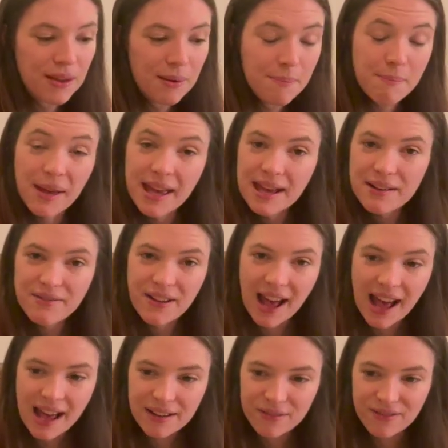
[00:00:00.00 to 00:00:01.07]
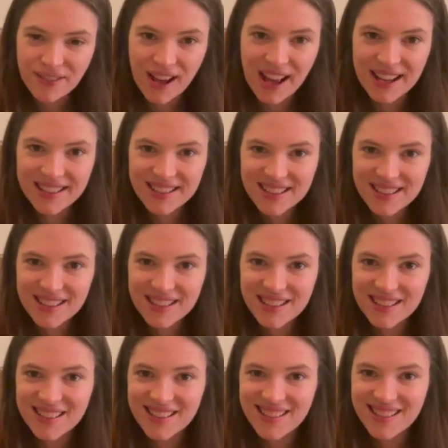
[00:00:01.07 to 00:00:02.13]
bit of advent.
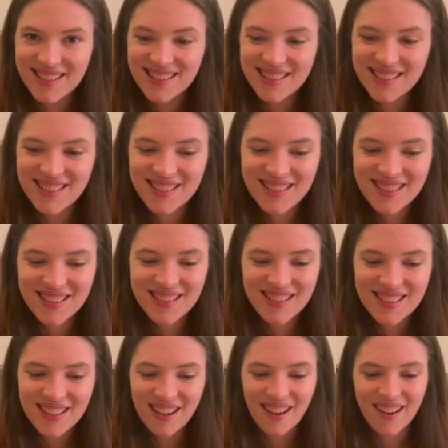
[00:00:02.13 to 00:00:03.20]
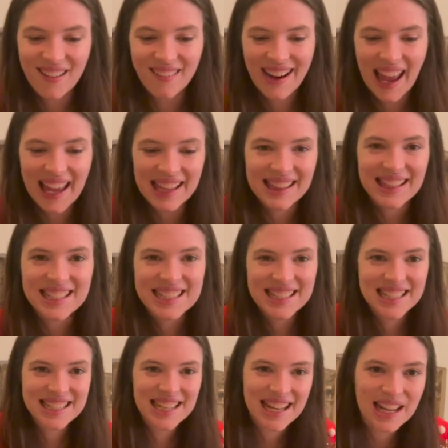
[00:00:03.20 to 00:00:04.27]
All right, let's
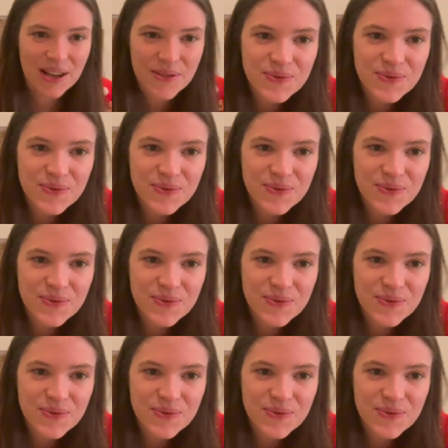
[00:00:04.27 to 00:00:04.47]
continue.